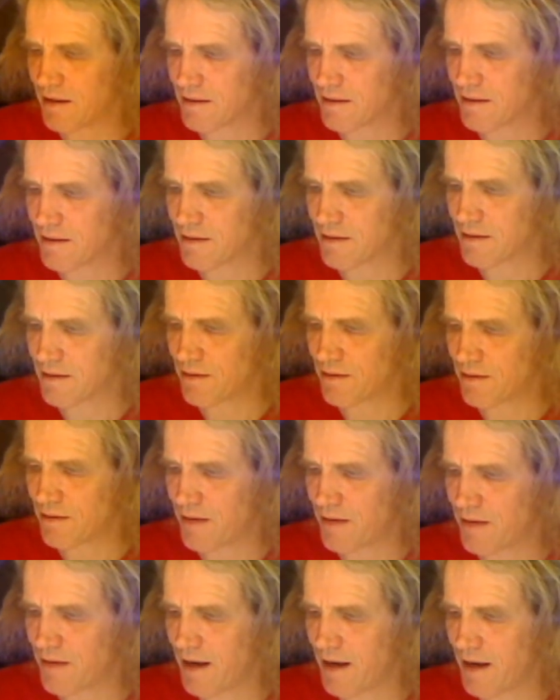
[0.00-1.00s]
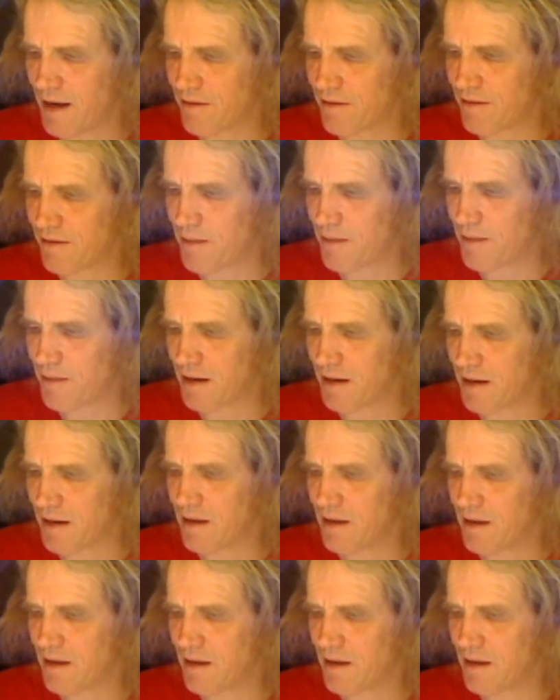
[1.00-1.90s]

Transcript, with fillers: this is the red half of the magnet.